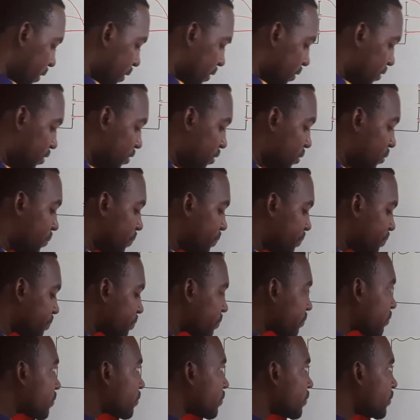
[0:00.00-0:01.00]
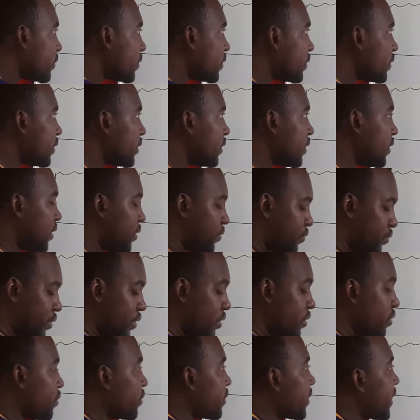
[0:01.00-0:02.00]
So if we
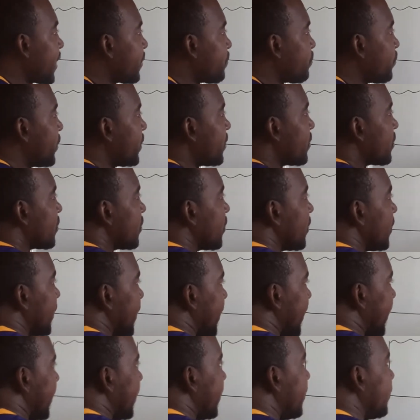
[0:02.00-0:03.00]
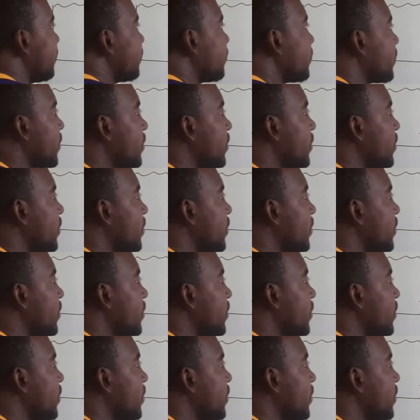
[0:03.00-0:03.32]
look at piston A,